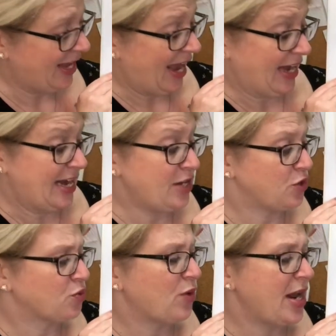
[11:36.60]
and he
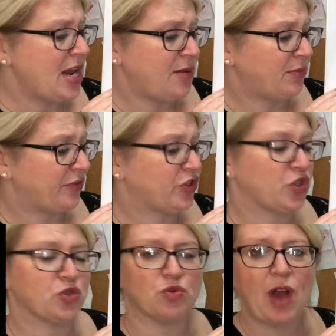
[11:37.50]
dreamed of
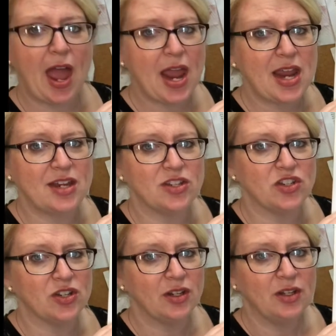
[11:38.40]

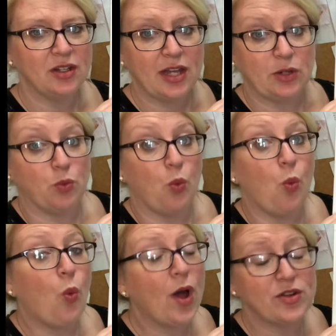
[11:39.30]
strange
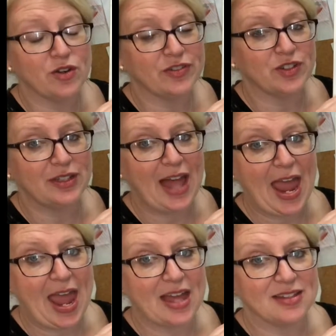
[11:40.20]
and wonderful
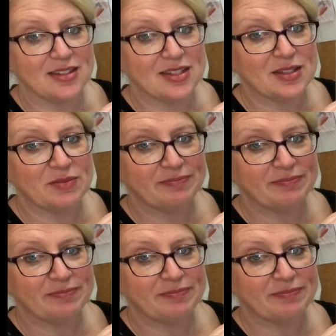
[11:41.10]
lands.